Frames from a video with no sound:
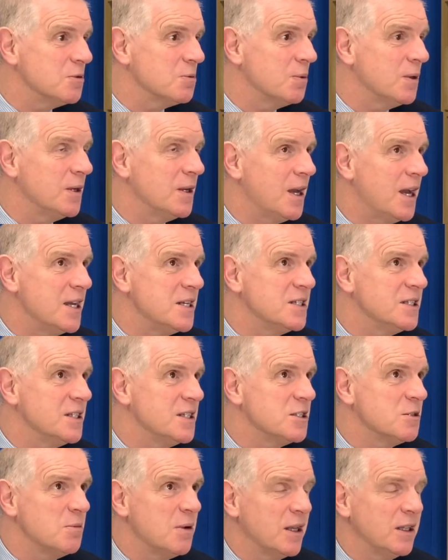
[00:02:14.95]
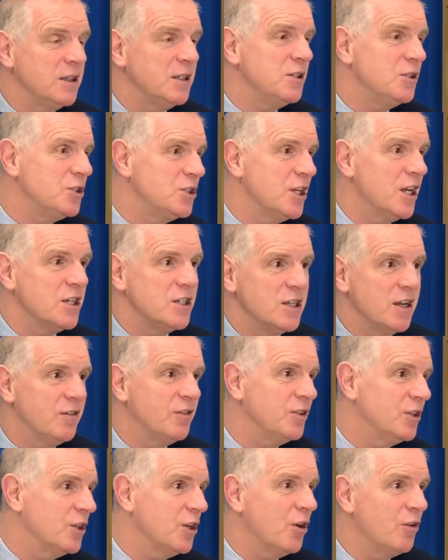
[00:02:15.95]
but actually it's about a little chat you have
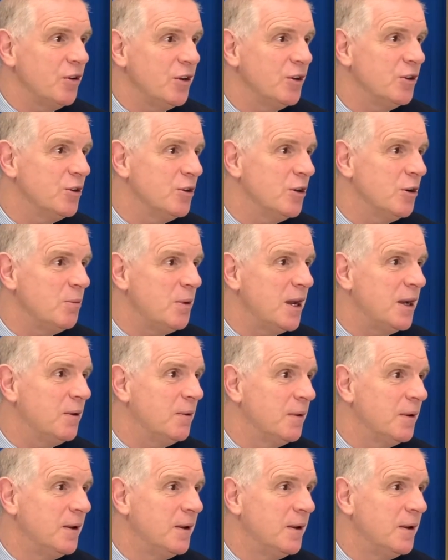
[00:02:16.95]
on the corridor about